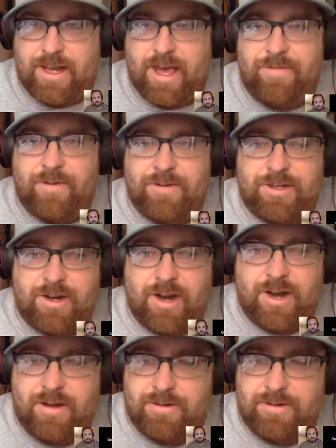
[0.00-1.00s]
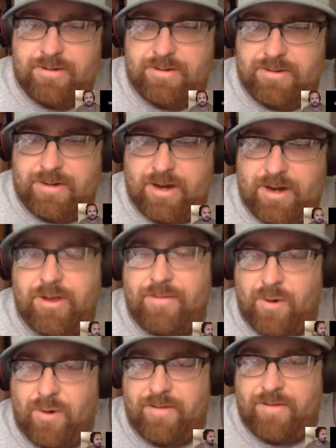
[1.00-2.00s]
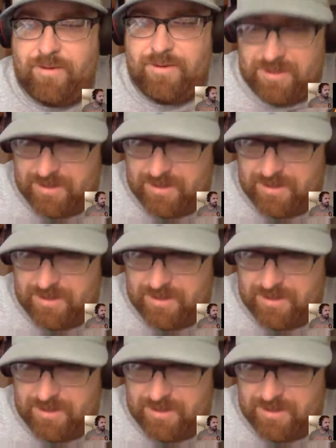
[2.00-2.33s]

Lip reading: headphones to try out? I know you have more headphones.